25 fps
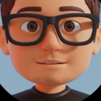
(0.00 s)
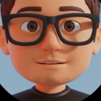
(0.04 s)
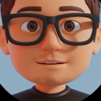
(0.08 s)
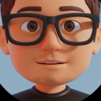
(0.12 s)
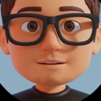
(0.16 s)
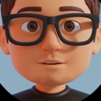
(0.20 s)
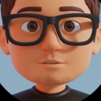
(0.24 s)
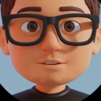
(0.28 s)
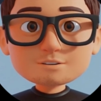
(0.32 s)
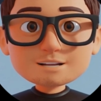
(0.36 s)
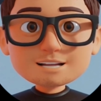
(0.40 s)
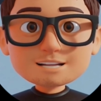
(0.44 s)

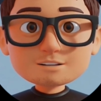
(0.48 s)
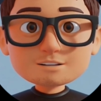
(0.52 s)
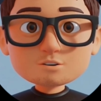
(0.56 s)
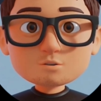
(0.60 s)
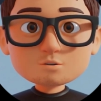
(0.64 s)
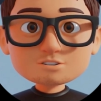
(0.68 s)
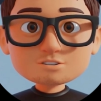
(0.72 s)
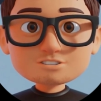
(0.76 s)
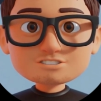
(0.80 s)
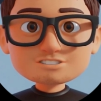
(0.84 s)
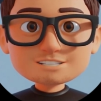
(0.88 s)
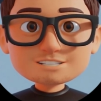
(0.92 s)
Create
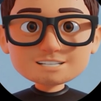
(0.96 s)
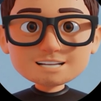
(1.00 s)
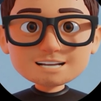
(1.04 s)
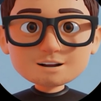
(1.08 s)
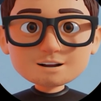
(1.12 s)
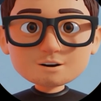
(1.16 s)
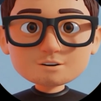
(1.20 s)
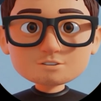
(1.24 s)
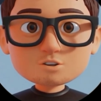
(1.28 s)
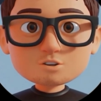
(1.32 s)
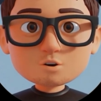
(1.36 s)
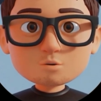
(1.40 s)
yours today
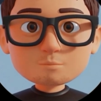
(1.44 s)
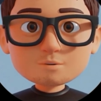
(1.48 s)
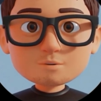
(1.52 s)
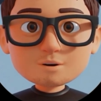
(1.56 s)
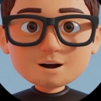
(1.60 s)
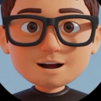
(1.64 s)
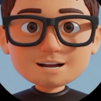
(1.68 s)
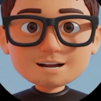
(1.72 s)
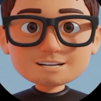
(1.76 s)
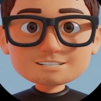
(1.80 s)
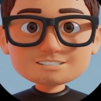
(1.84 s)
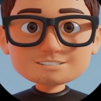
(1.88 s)
on
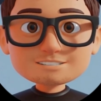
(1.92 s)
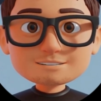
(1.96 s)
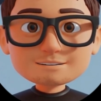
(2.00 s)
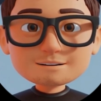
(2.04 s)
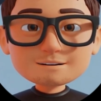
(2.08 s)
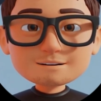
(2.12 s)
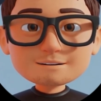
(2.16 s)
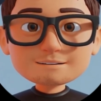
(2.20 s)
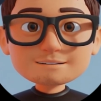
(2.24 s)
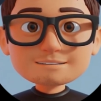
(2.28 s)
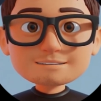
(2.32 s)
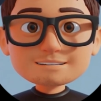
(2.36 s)
Doprax,
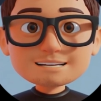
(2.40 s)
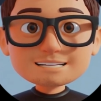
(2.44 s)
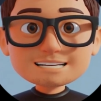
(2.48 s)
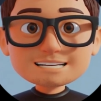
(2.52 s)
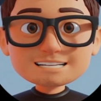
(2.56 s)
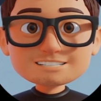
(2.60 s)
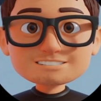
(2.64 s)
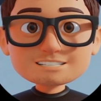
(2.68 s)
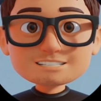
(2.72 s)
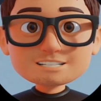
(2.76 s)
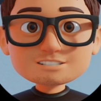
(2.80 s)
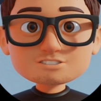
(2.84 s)
the
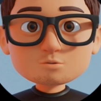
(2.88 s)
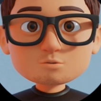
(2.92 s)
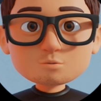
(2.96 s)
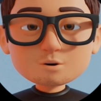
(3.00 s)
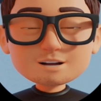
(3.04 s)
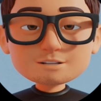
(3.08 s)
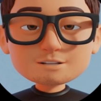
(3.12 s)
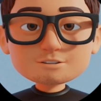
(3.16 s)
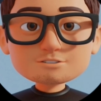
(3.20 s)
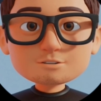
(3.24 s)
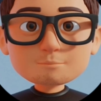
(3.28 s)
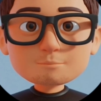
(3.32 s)
easiest
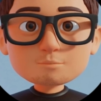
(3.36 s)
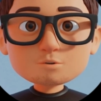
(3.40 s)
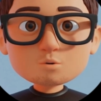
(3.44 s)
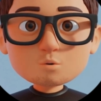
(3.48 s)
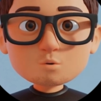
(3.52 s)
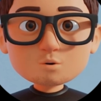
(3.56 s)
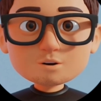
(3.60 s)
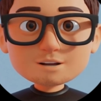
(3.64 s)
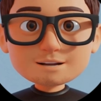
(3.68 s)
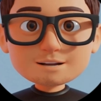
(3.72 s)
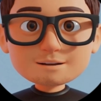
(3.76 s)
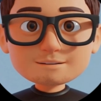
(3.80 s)
way to
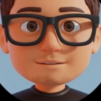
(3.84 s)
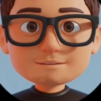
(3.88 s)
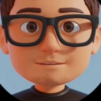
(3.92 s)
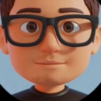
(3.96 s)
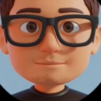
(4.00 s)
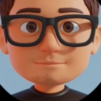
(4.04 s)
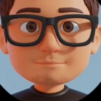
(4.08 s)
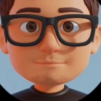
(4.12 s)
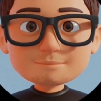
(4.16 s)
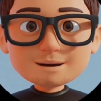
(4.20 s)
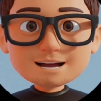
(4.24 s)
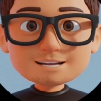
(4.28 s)
deploy,
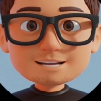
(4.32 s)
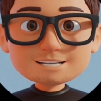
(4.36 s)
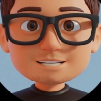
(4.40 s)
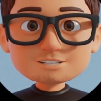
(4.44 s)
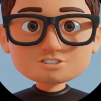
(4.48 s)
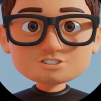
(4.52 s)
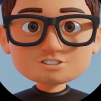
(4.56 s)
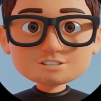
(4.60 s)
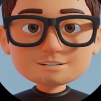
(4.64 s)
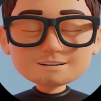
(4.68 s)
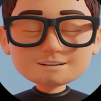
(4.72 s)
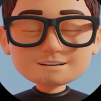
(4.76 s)

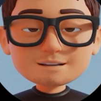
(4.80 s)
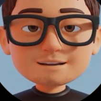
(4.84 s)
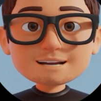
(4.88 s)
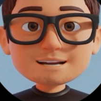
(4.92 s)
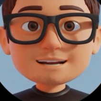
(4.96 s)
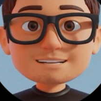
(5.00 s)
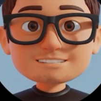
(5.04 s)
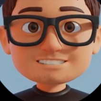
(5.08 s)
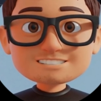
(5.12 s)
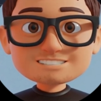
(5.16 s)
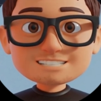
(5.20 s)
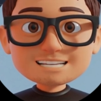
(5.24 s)
manage,
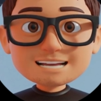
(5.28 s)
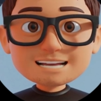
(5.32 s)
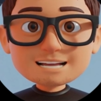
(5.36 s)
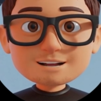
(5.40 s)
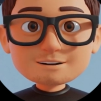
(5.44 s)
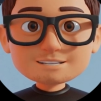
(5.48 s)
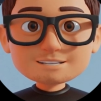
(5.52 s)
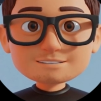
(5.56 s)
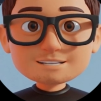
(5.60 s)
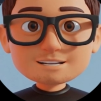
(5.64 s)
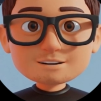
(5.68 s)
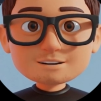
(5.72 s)
and
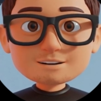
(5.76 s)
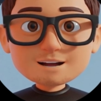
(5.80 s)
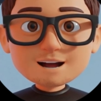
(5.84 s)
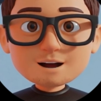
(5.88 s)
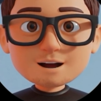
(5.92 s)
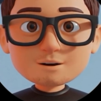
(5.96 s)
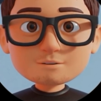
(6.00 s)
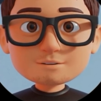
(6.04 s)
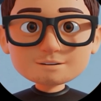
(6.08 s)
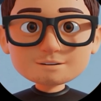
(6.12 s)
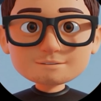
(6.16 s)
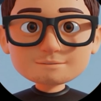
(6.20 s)
scale in the
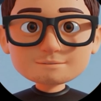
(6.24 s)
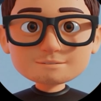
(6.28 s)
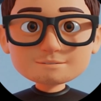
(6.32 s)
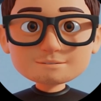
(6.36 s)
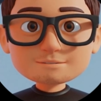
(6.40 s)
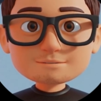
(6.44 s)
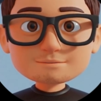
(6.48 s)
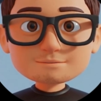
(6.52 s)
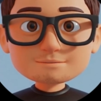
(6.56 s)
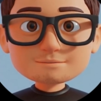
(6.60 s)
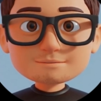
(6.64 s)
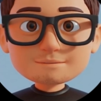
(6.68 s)
cloud.
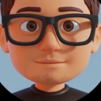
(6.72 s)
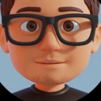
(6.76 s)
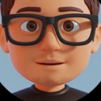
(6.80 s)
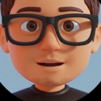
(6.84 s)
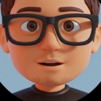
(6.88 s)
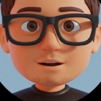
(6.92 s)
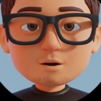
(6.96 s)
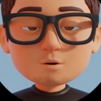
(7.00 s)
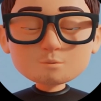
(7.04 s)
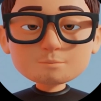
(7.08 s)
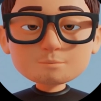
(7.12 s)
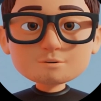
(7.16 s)
I
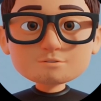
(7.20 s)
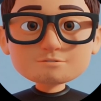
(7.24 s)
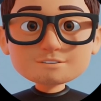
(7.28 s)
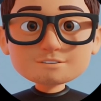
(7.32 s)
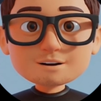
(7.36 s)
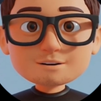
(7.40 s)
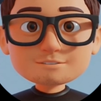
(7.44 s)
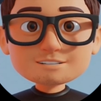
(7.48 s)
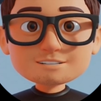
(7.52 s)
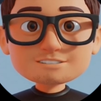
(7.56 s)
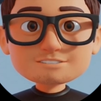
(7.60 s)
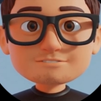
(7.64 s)
hope you
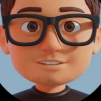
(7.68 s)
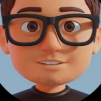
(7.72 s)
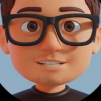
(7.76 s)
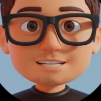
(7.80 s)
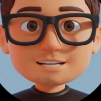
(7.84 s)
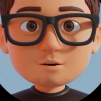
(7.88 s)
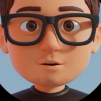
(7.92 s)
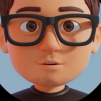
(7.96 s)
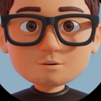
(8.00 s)
found this video